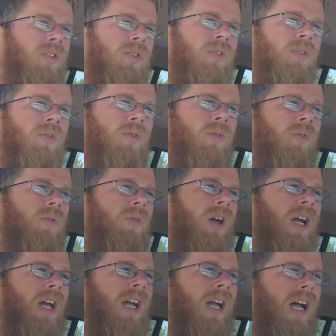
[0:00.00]
to
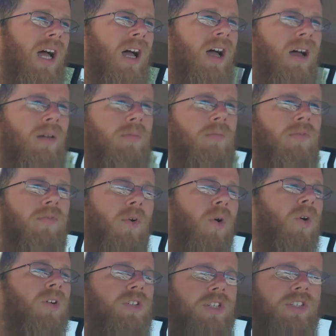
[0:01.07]
uh,
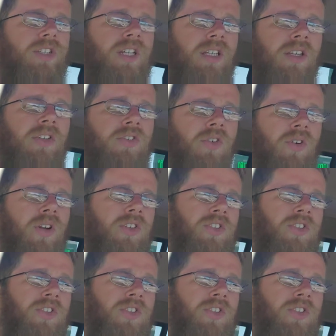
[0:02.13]
forge a signature on